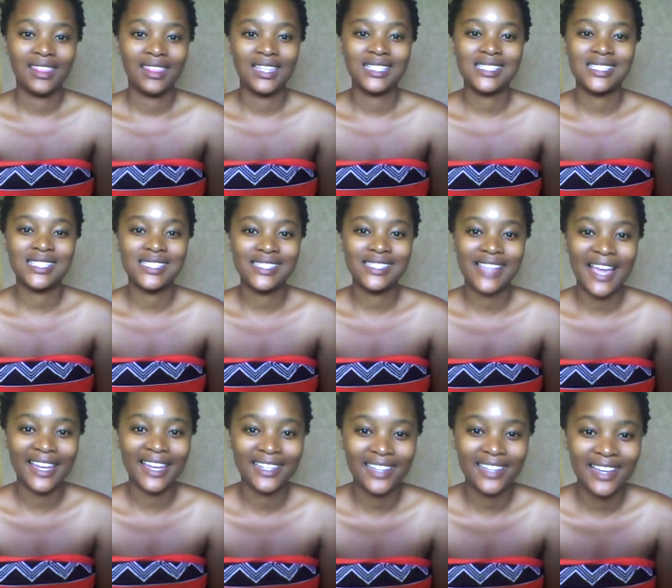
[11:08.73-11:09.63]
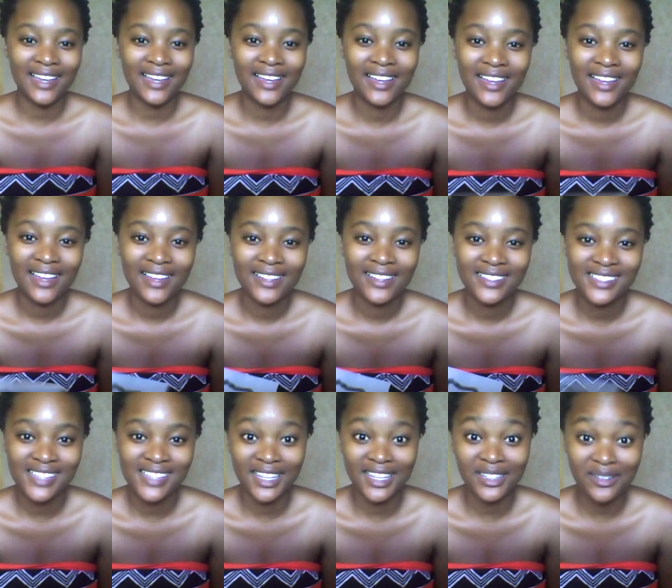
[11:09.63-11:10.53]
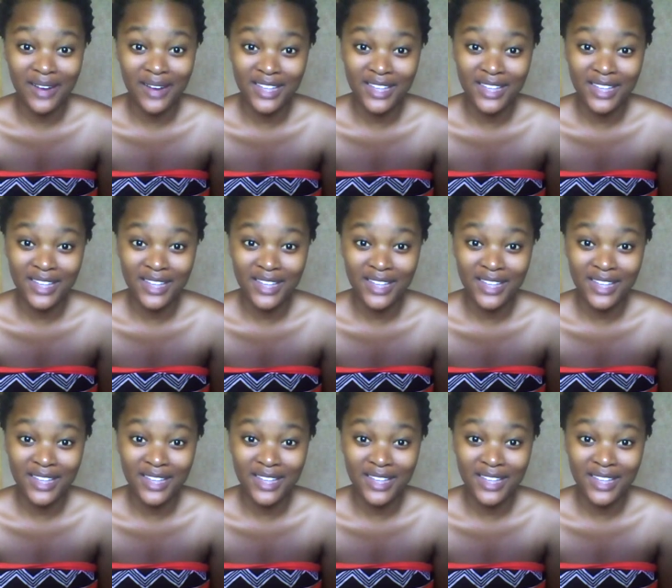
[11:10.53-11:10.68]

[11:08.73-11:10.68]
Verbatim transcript: This is Siyanda. Siyanda